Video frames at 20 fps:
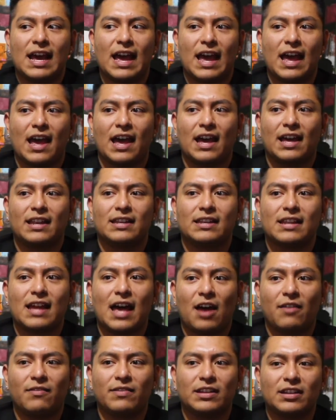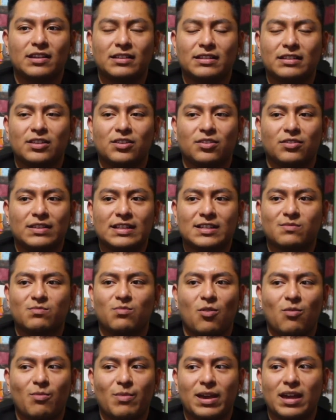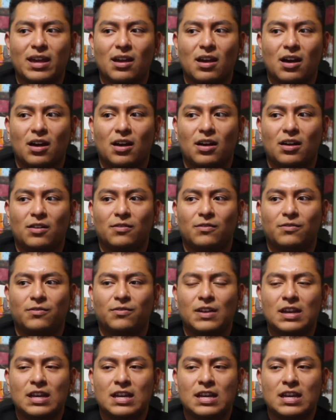and having this moment of